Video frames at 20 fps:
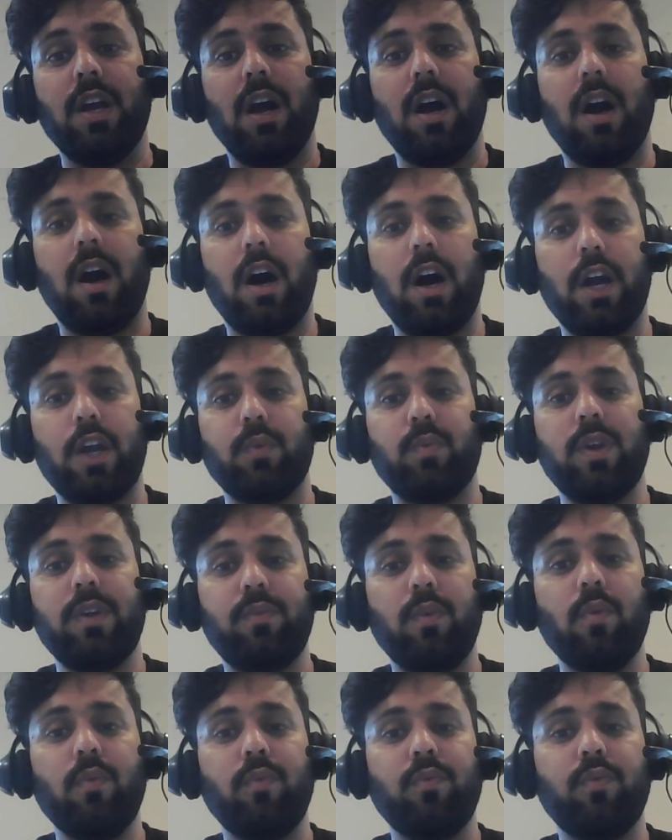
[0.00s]
IV
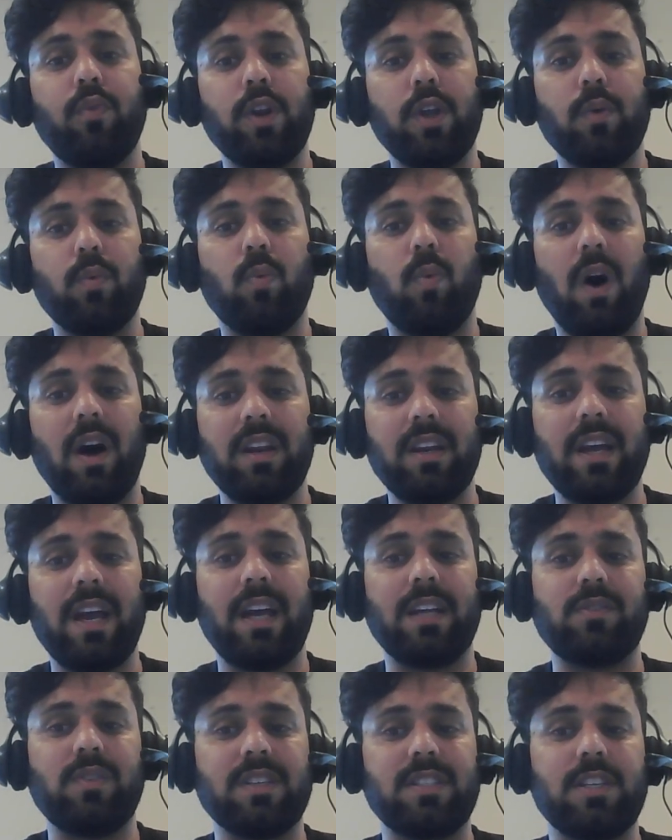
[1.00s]
441
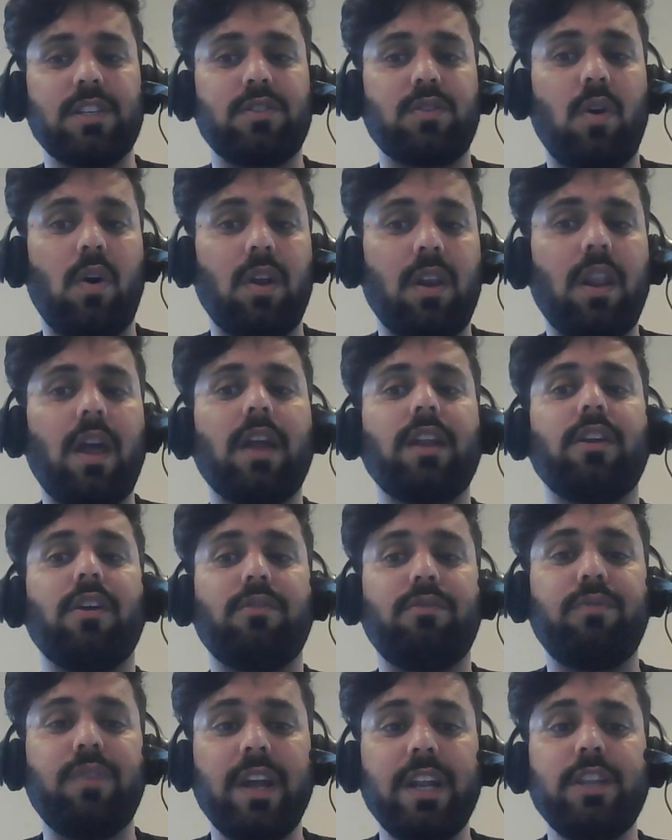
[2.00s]
addresses online
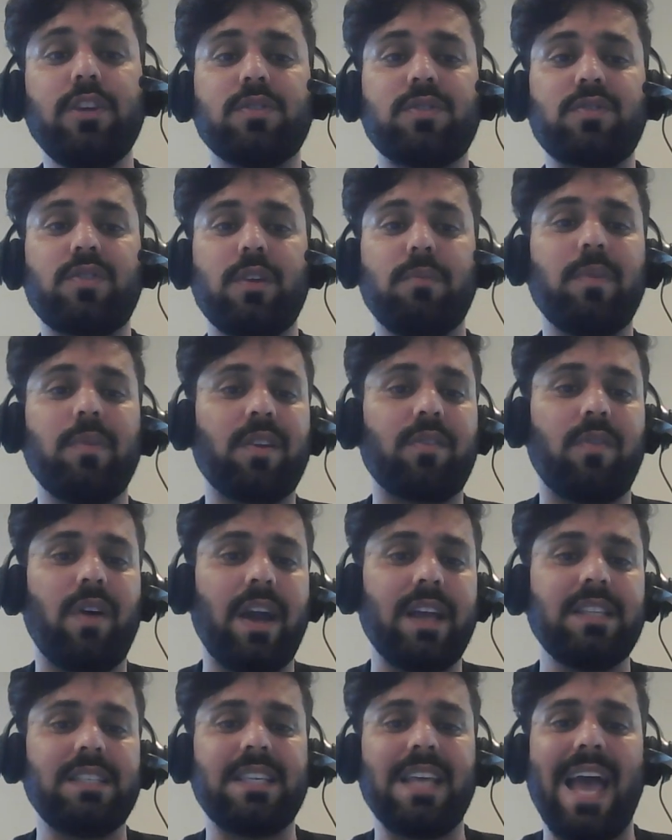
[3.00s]
radio streaming
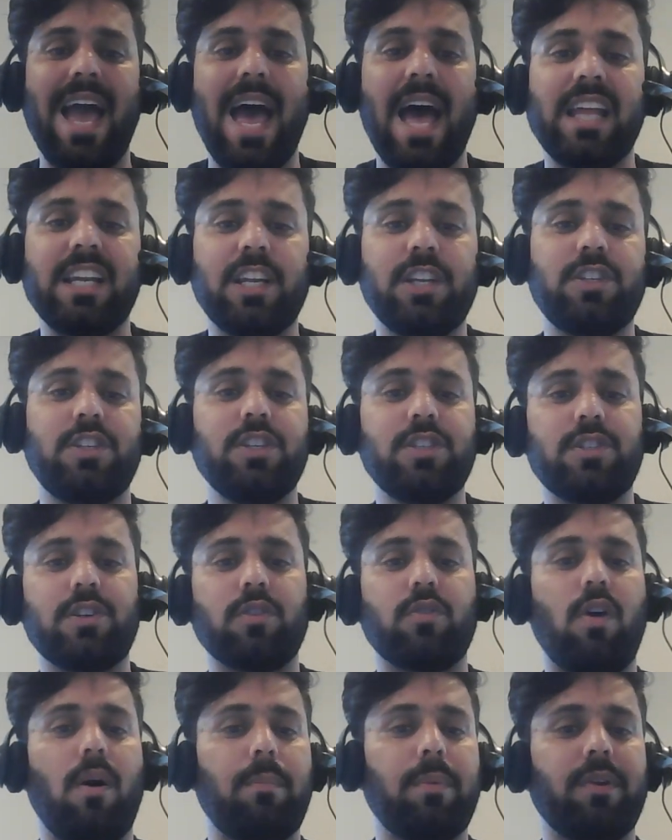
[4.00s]
rights and digital
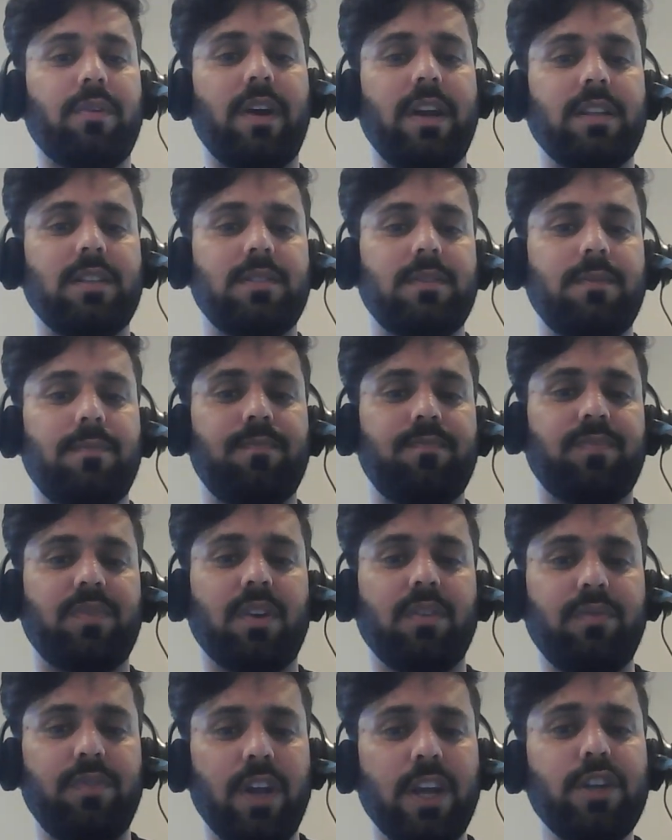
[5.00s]
copyrights,
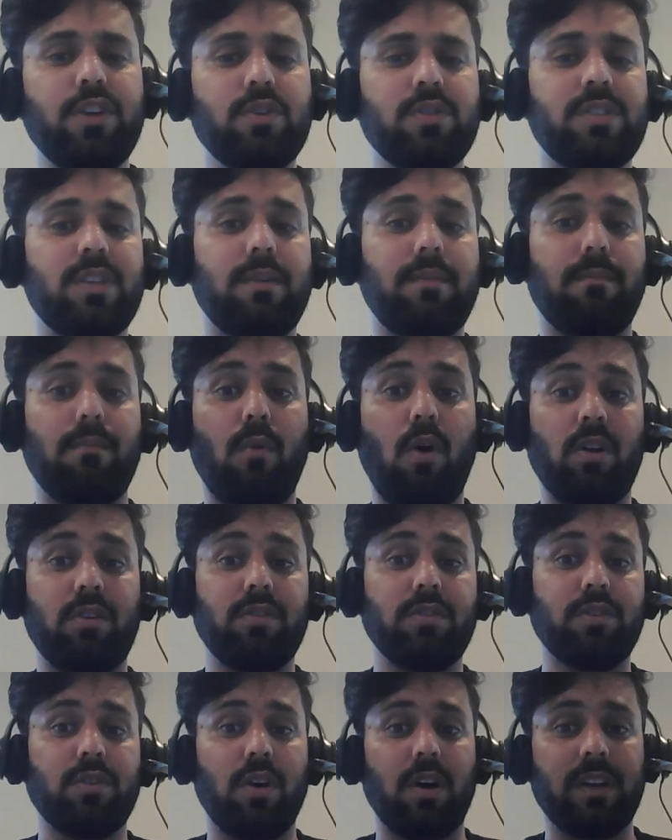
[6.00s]
fair use in
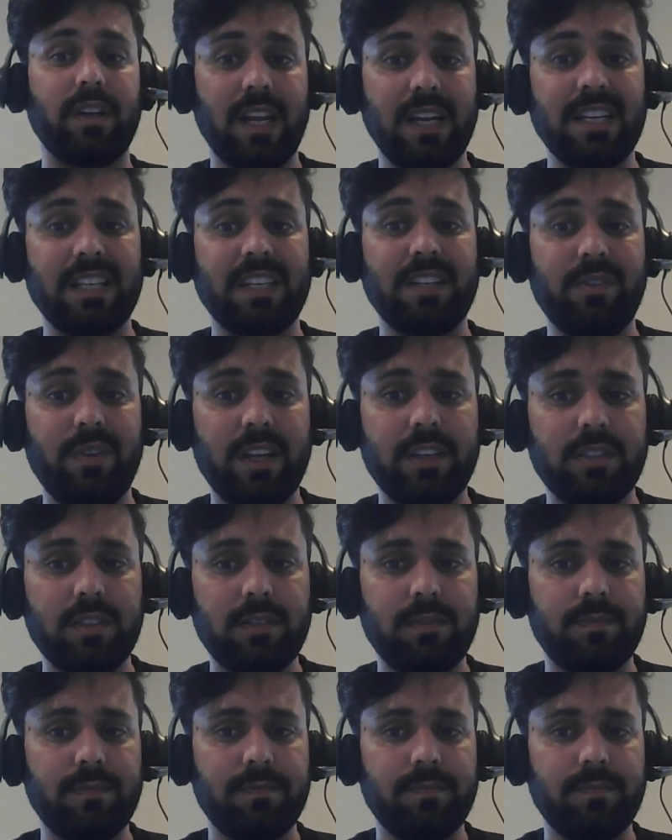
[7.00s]
modern content creation.